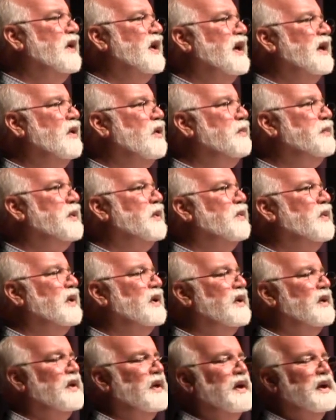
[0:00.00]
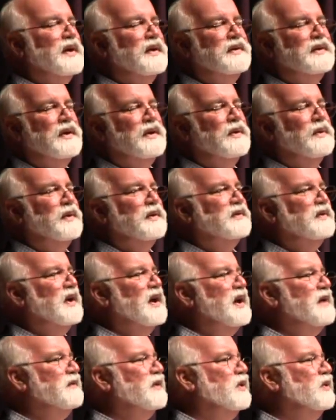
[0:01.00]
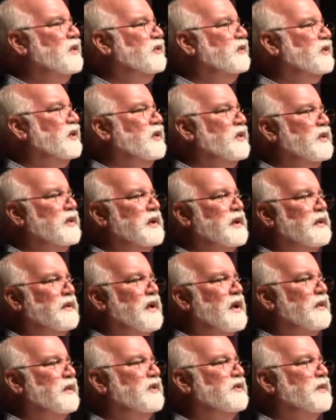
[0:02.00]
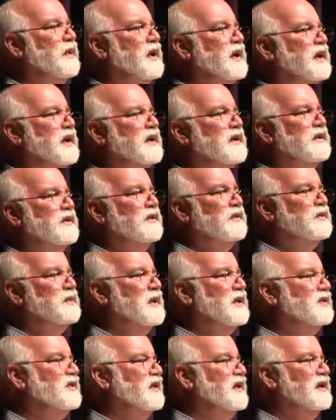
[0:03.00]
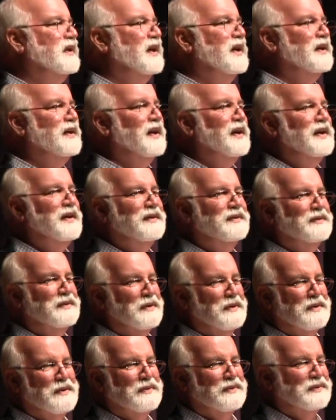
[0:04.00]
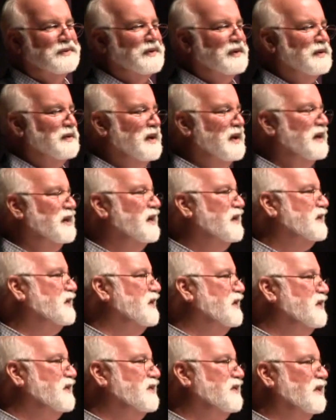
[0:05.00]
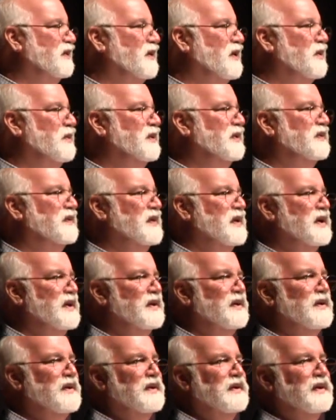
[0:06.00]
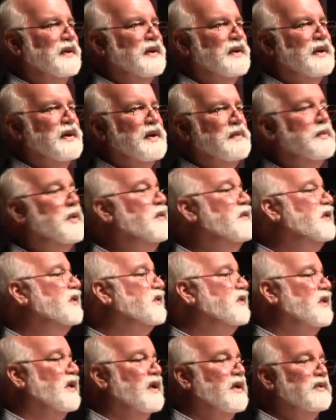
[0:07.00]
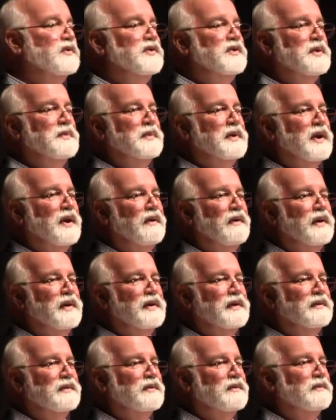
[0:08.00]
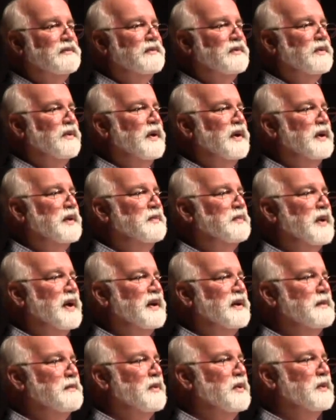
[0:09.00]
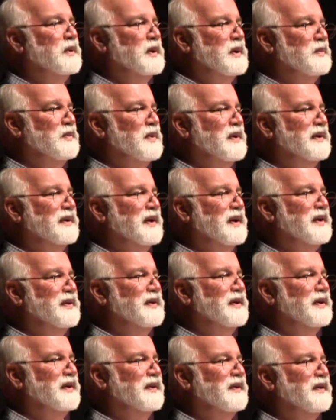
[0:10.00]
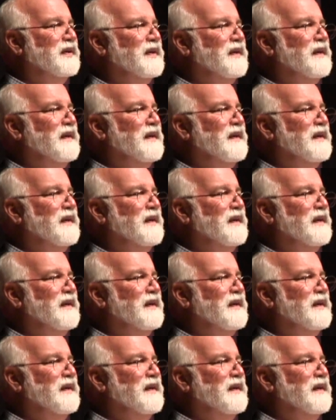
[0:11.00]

and I hope you will, uh, you know, it's kind of a who's who. You're always running into, especially in LA circles, uh, electeds are always there. And movie stars, Jim Carrey created pandemonium one day there.